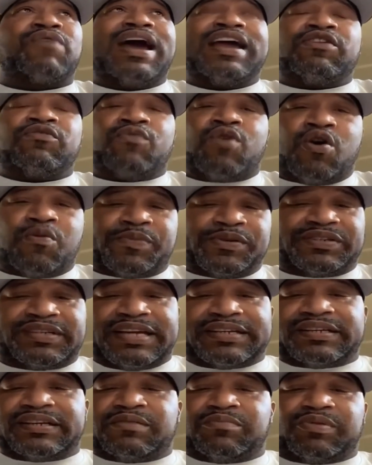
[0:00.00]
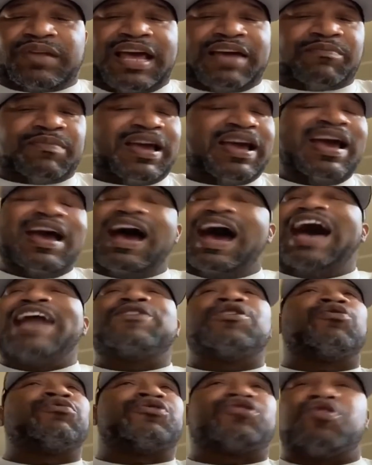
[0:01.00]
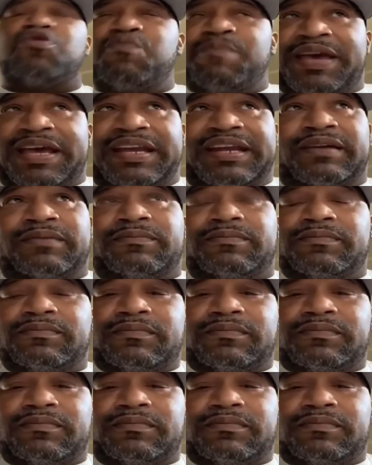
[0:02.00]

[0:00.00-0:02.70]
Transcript: right or wrong, protected a black man. I know too many.